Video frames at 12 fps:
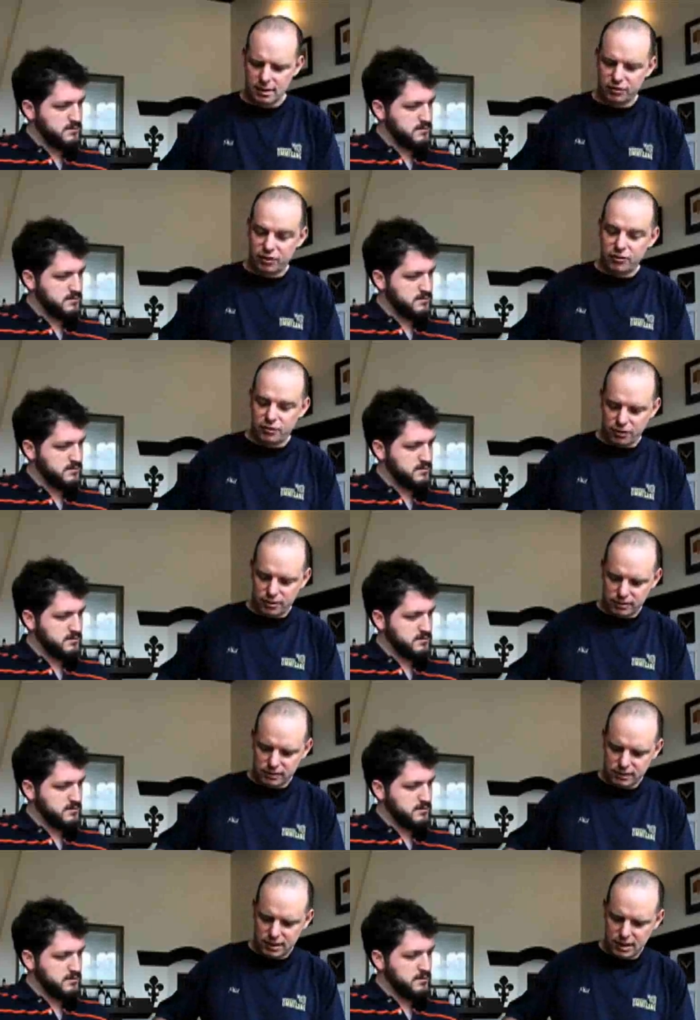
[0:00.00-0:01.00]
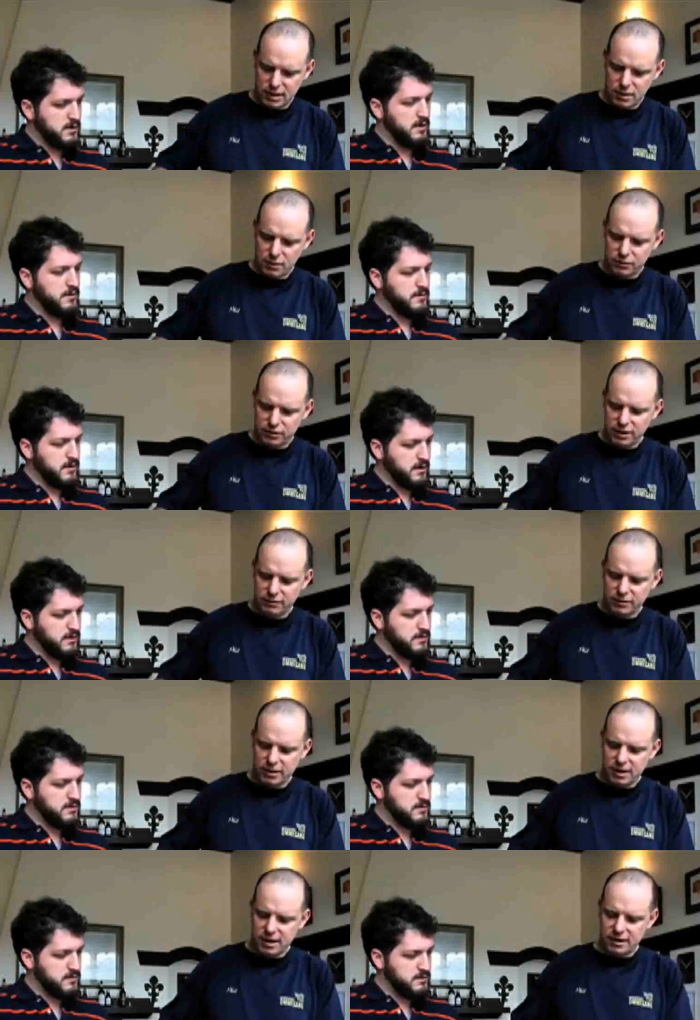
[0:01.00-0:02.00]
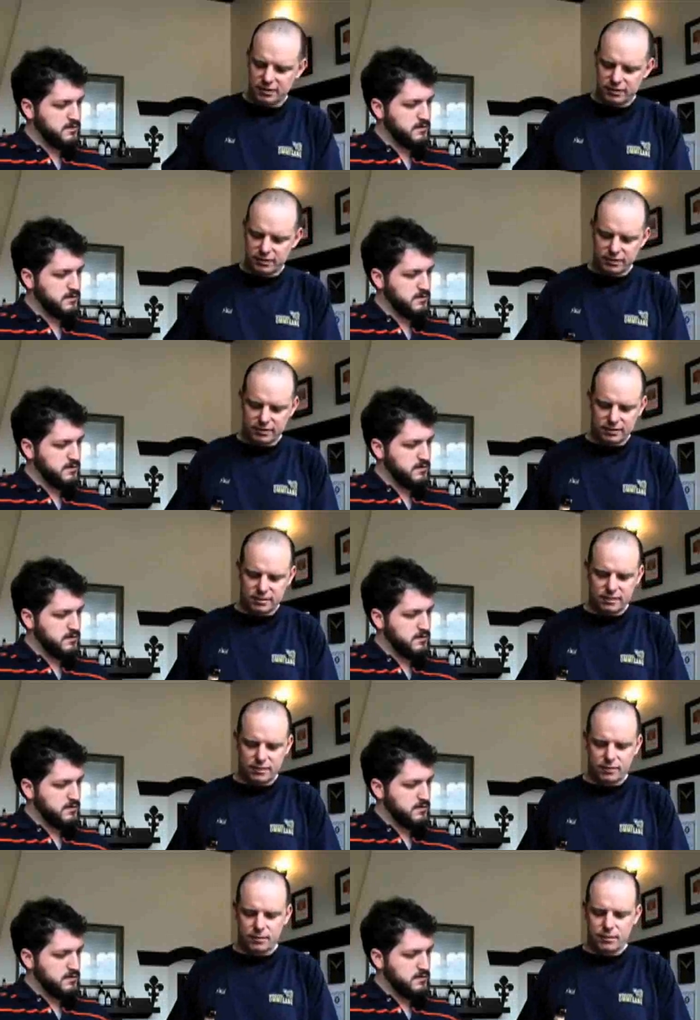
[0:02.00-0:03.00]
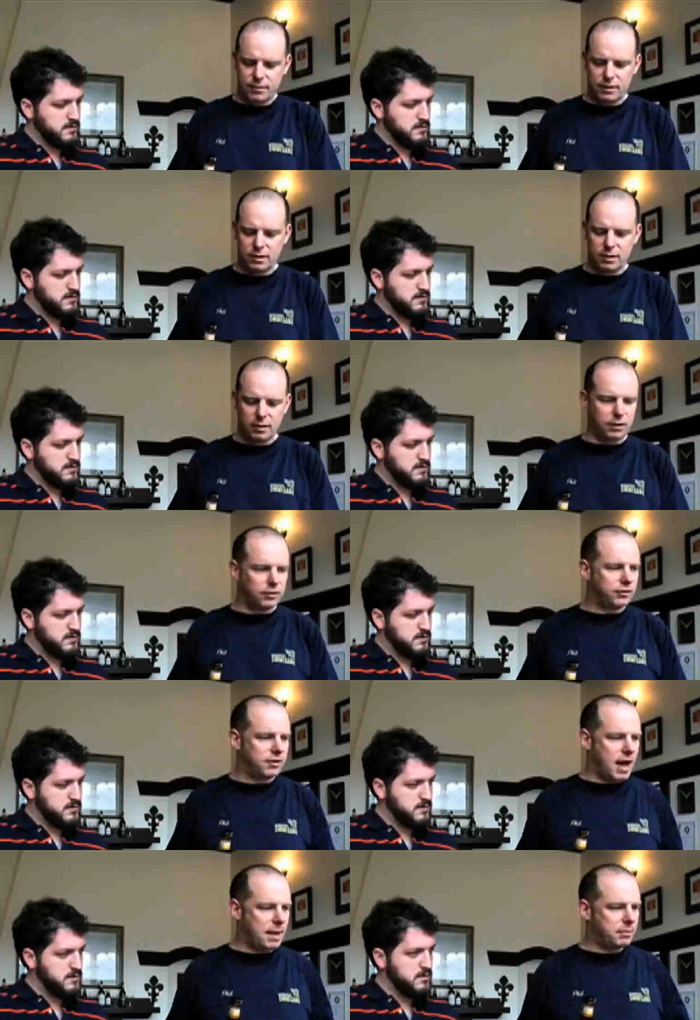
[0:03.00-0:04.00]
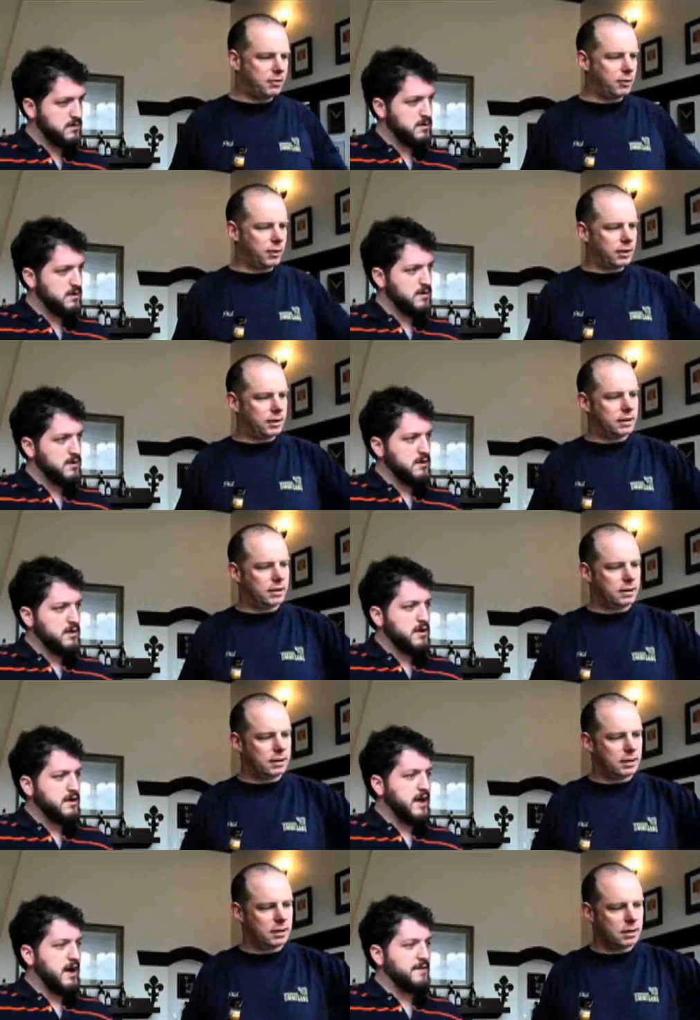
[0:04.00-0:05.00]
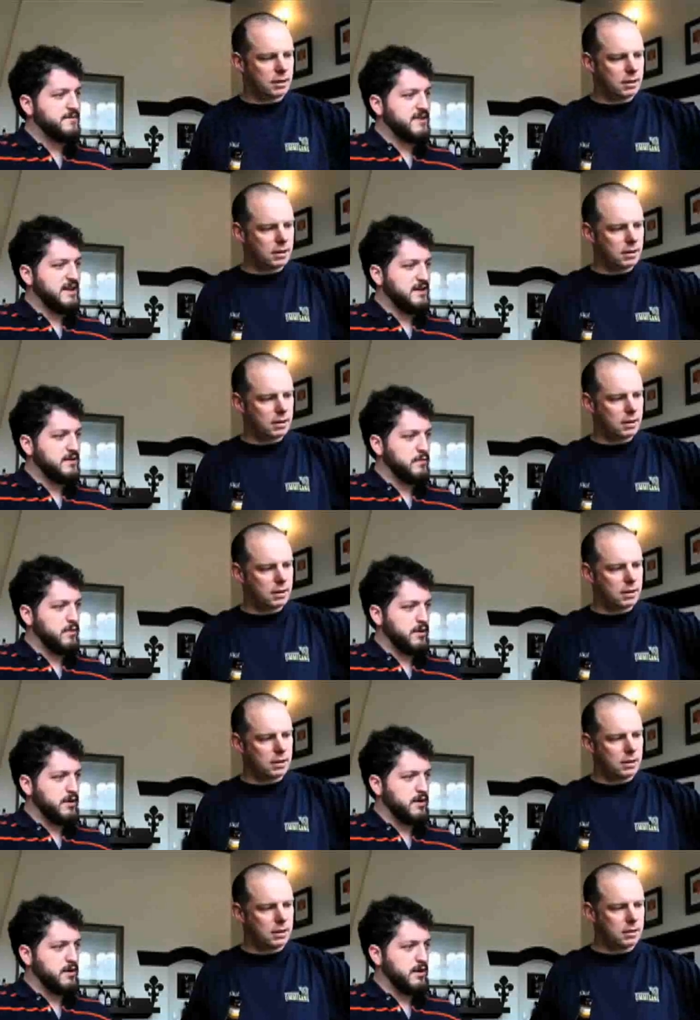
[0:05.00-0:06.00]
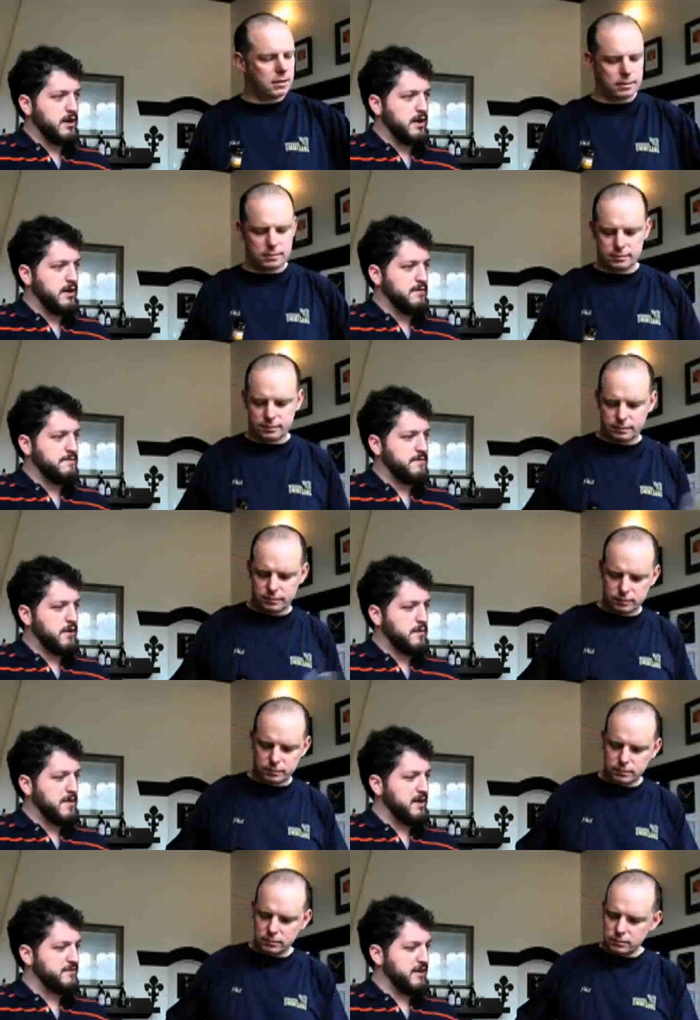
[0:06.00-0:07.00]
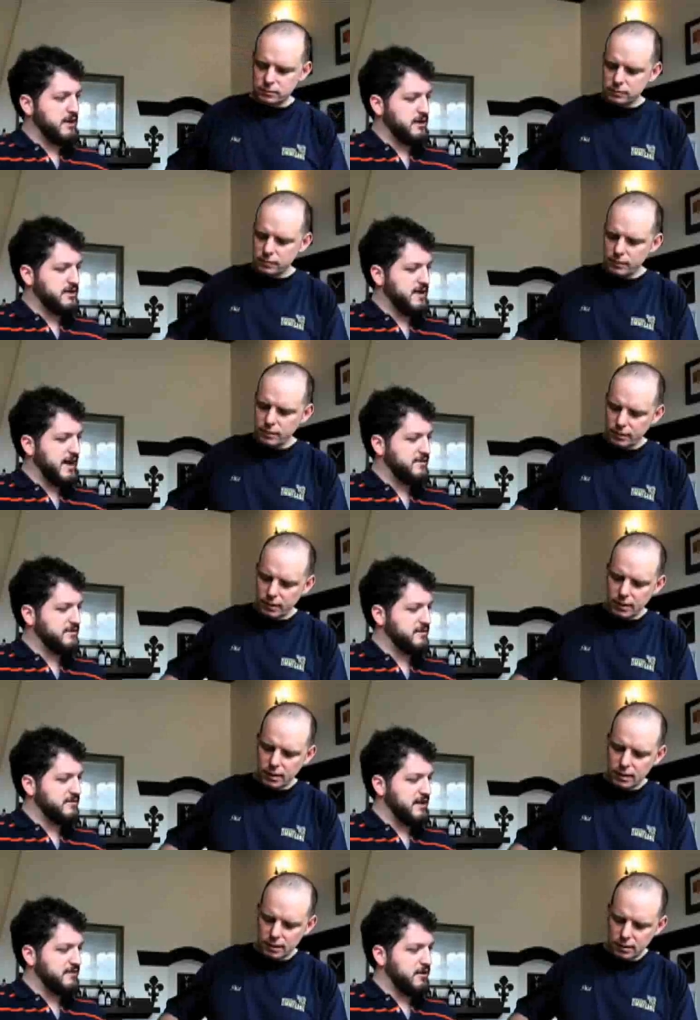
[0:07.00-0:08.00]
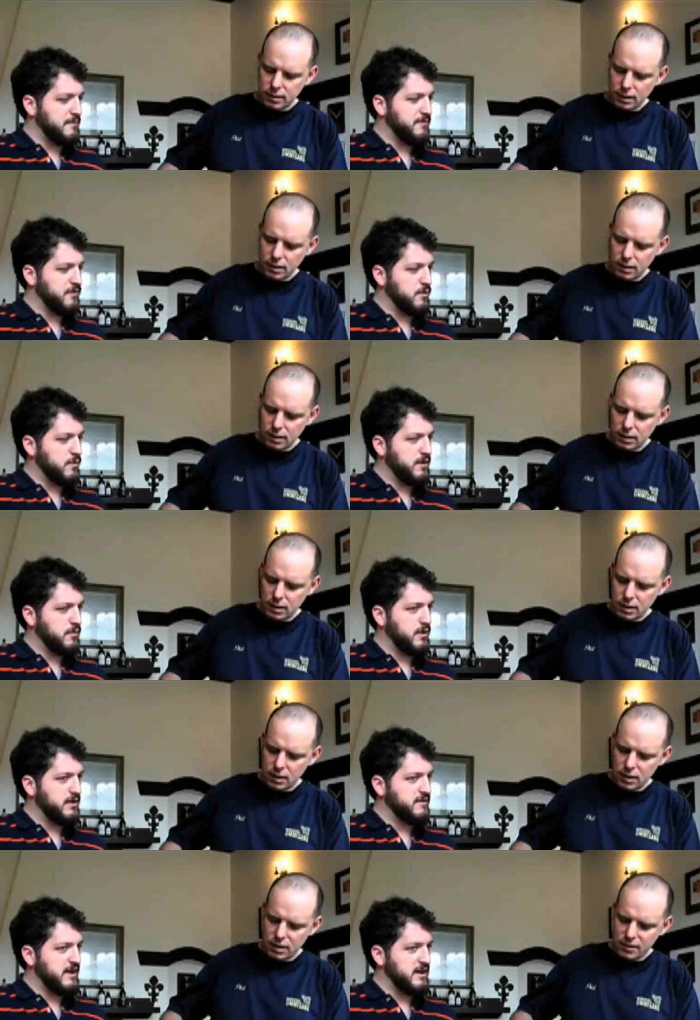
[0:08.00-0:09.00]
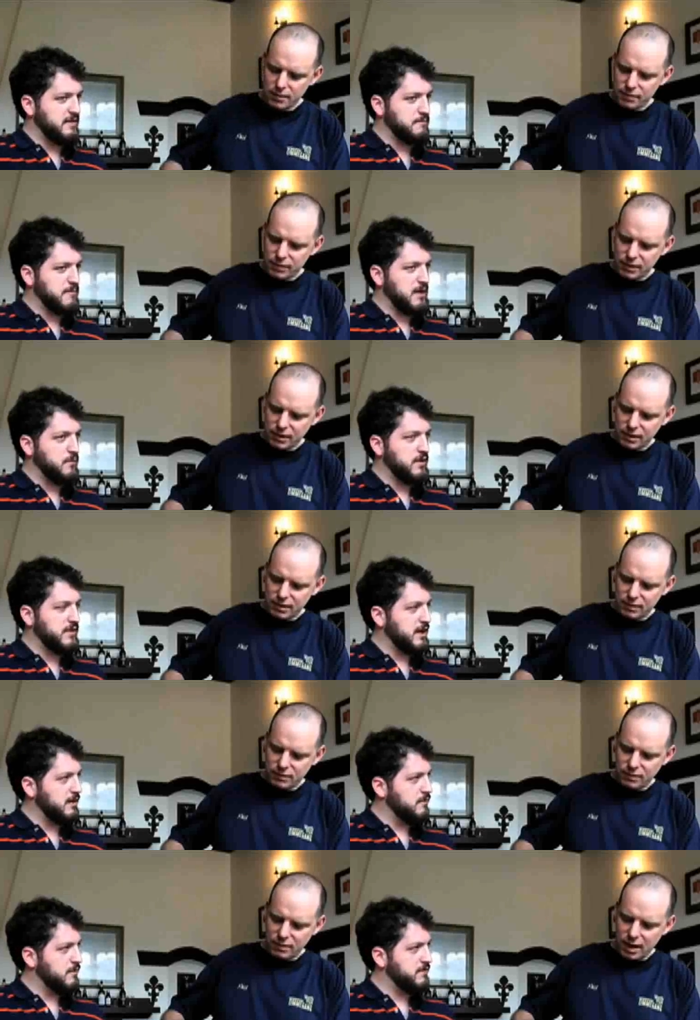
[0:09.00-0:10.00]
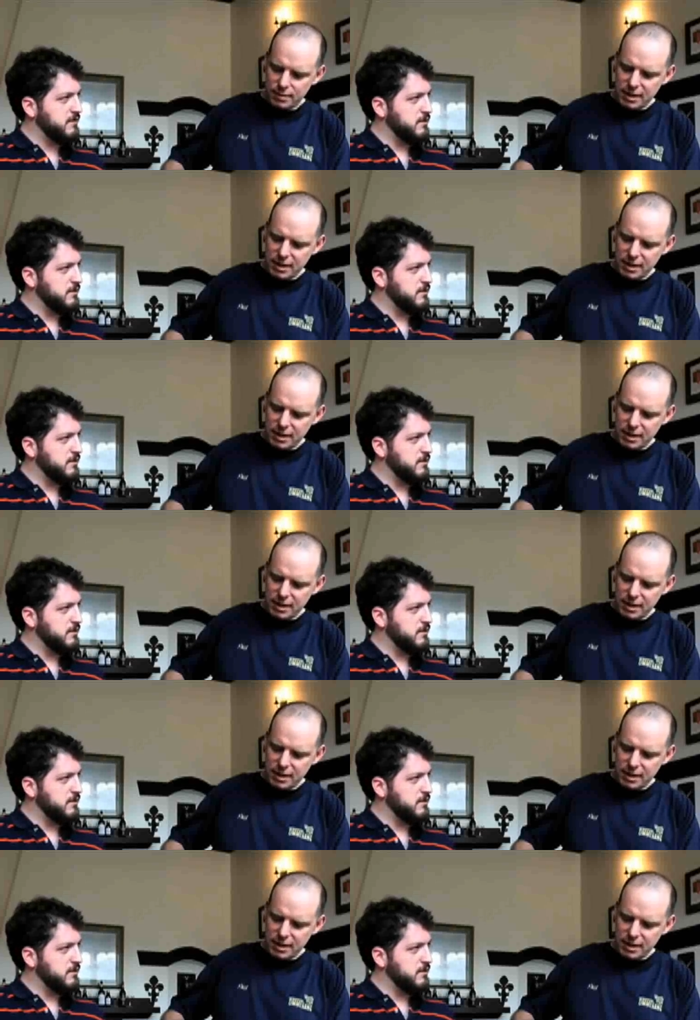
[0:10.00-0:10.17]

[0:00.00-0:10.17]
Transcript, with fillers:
Speaker 1: ginger, okay. which gives it a nice little snap to it.
Speaker 2: Now I've seen the word uh, farmhouse ale attached to saison before. What what does that mean? Where that? Well, I